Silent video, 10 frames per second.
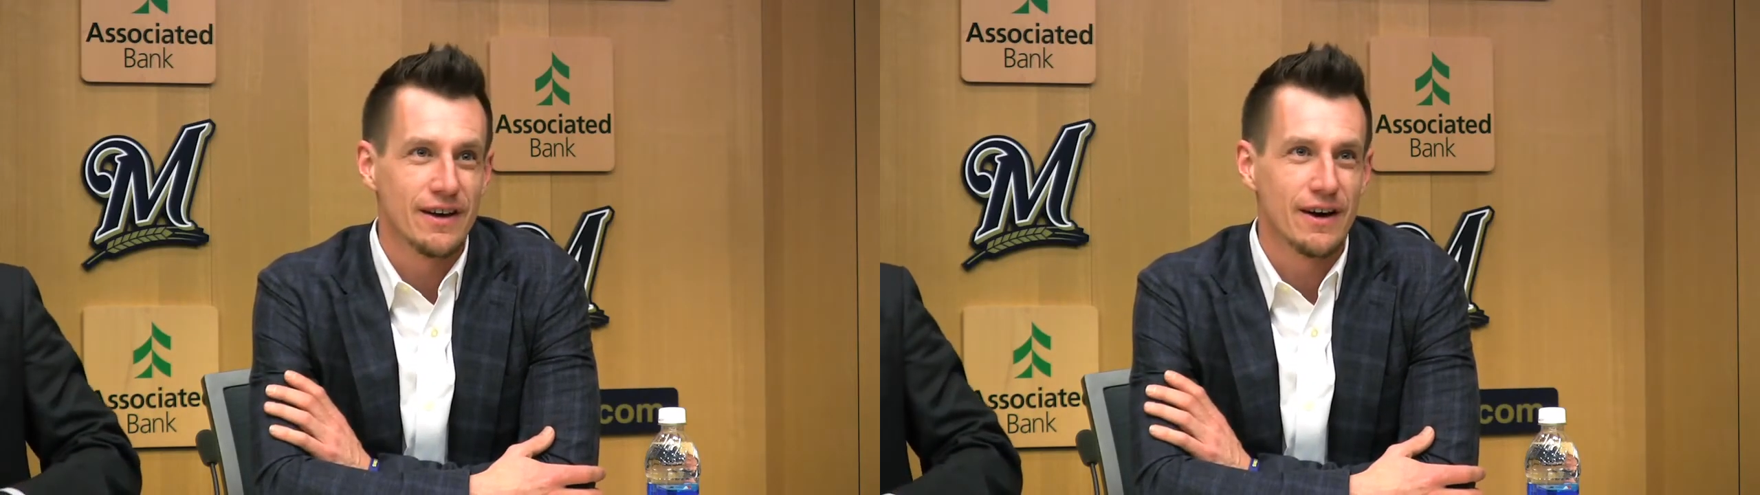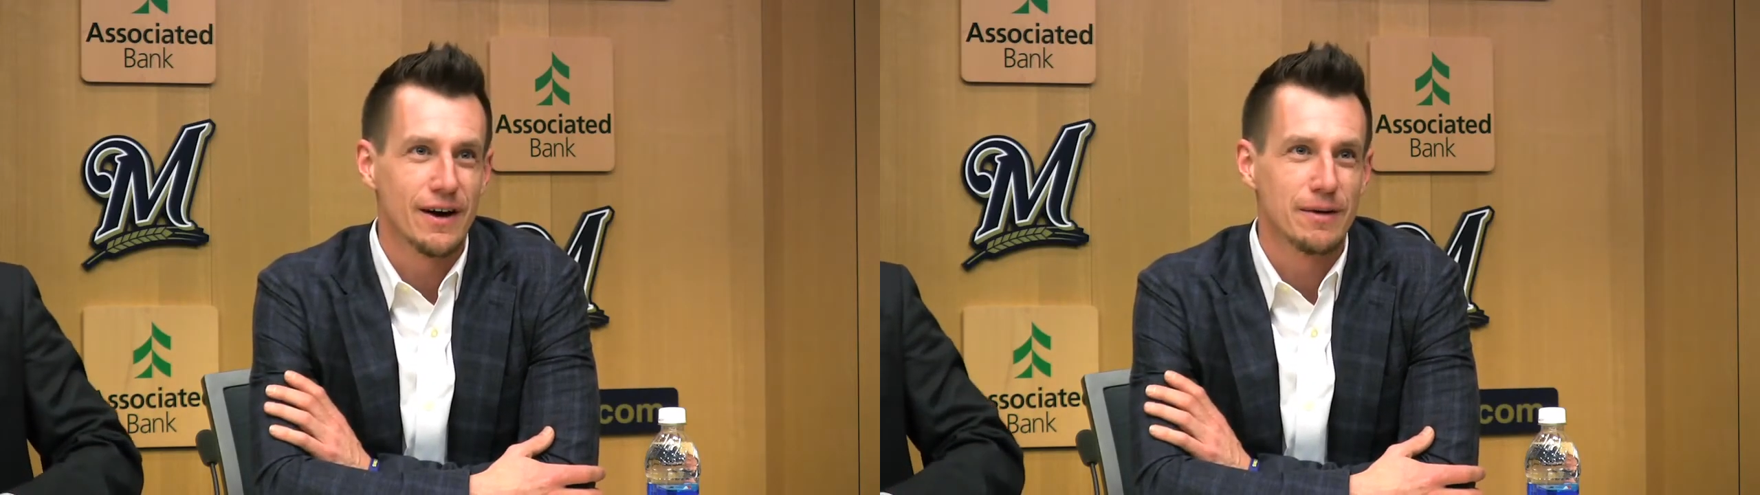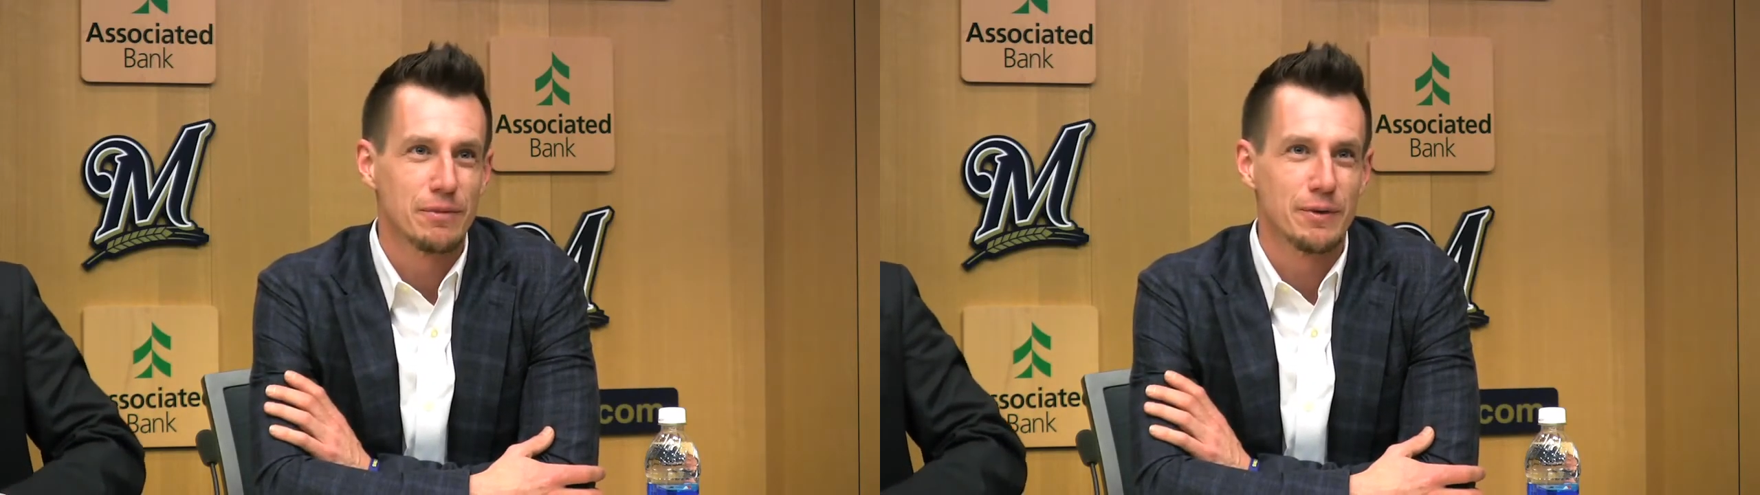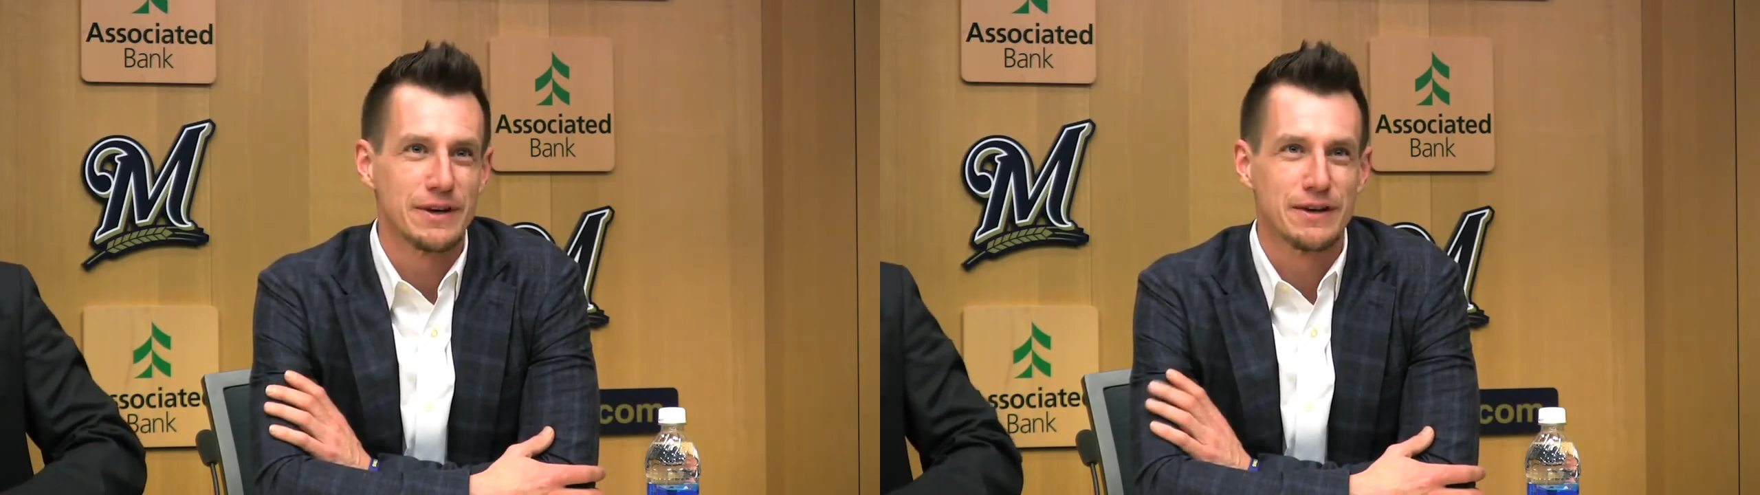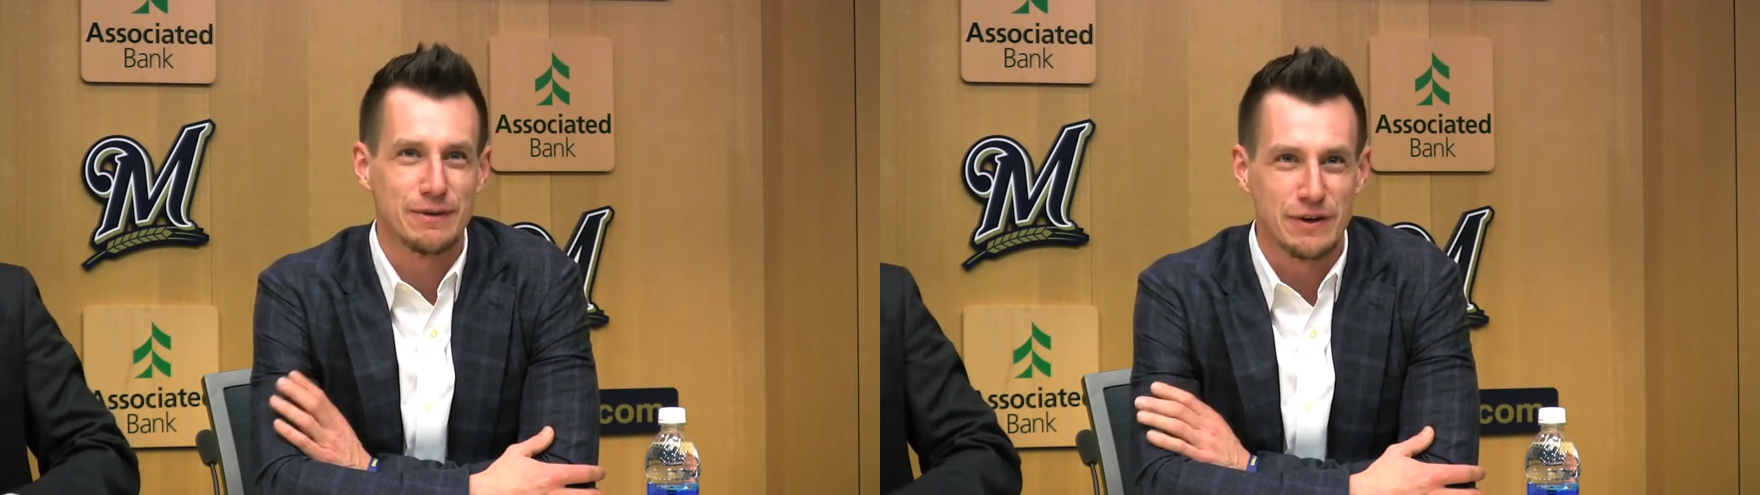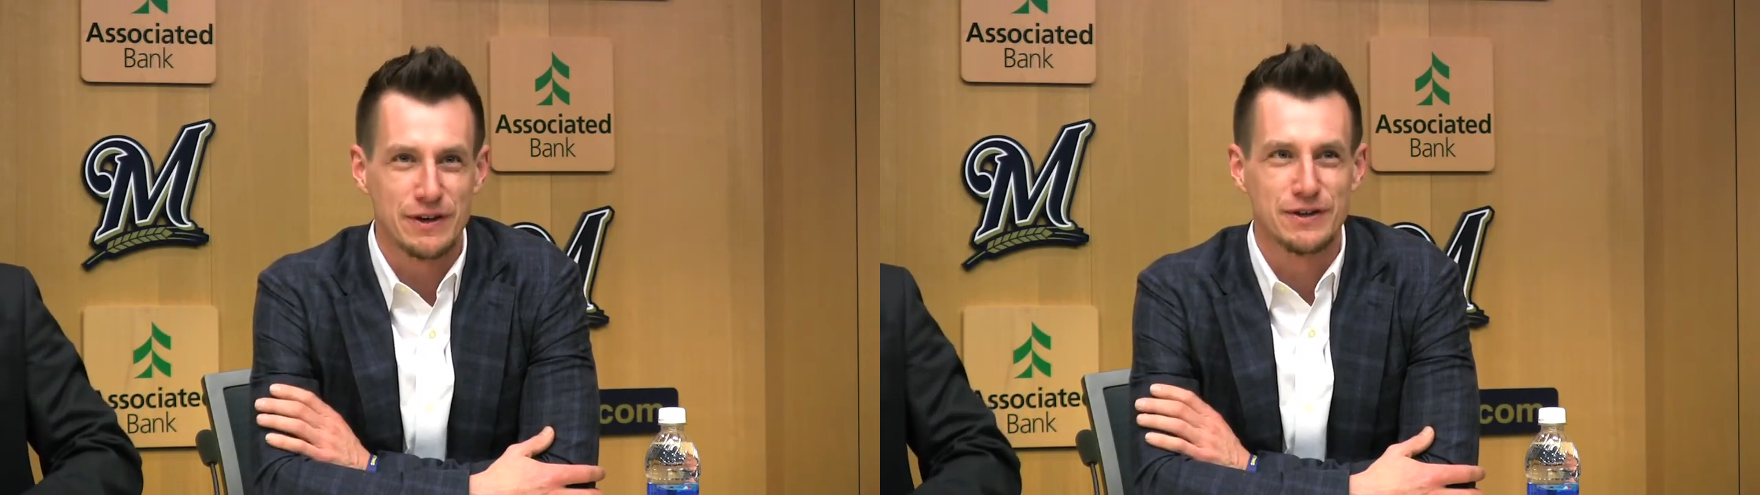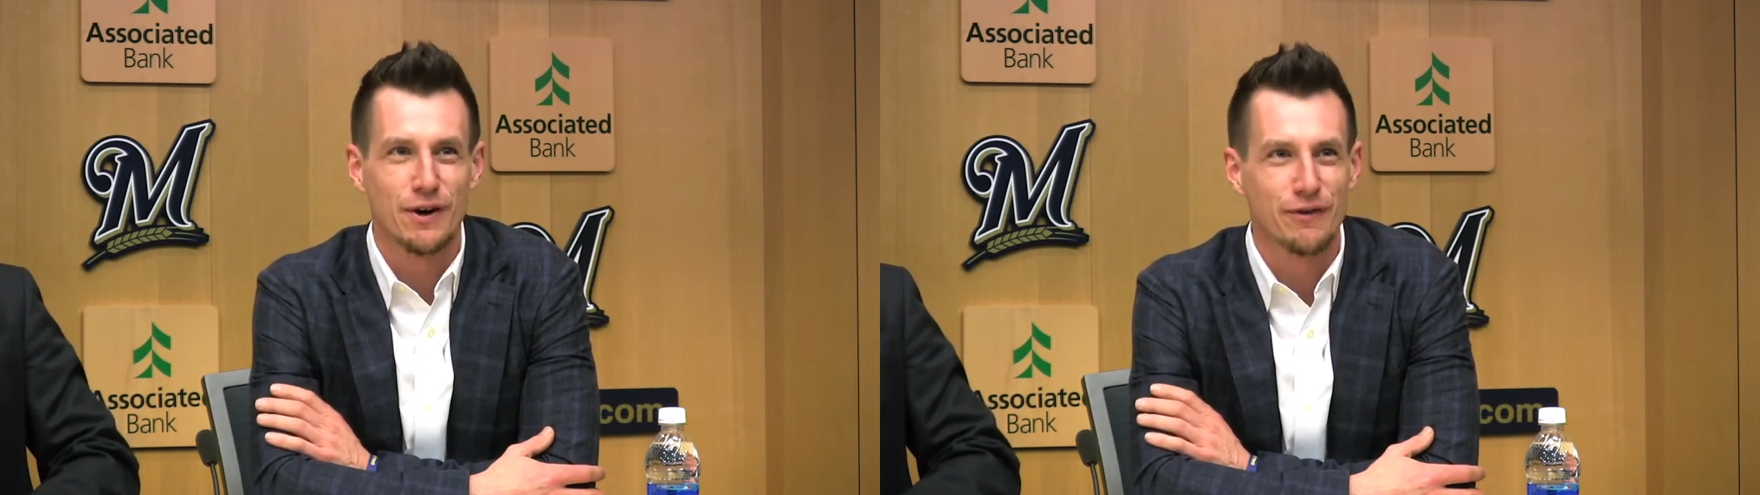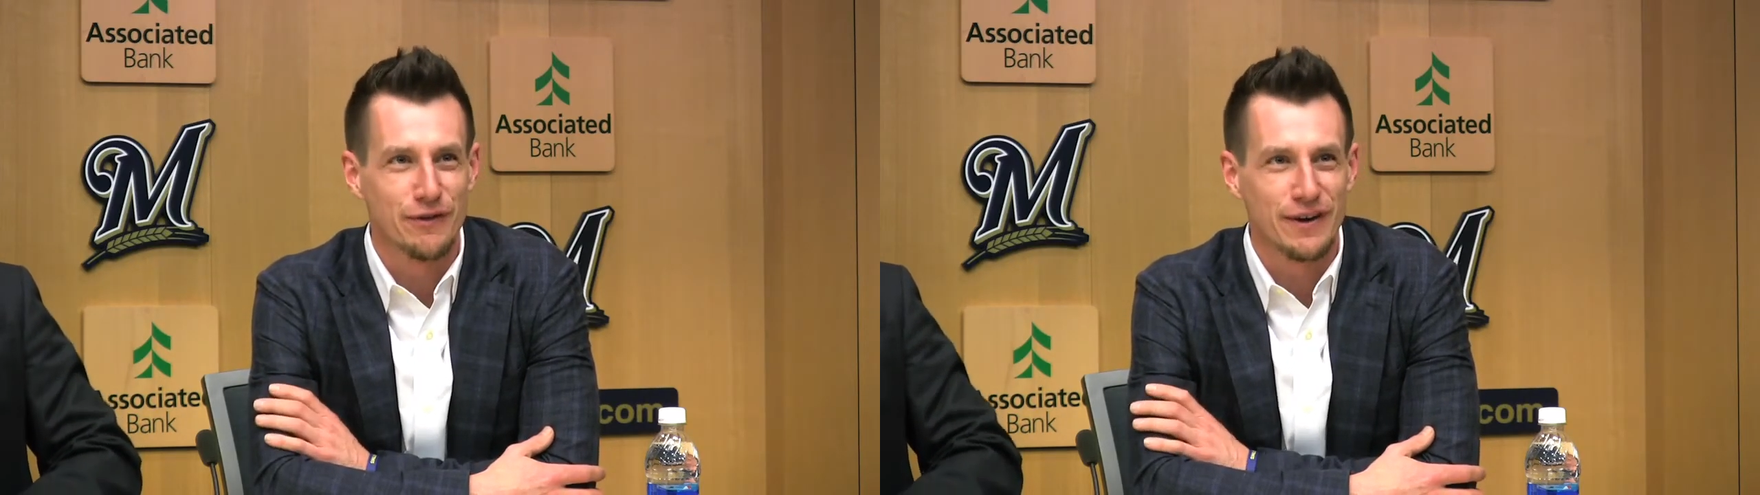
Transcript: Um, but when you when you don't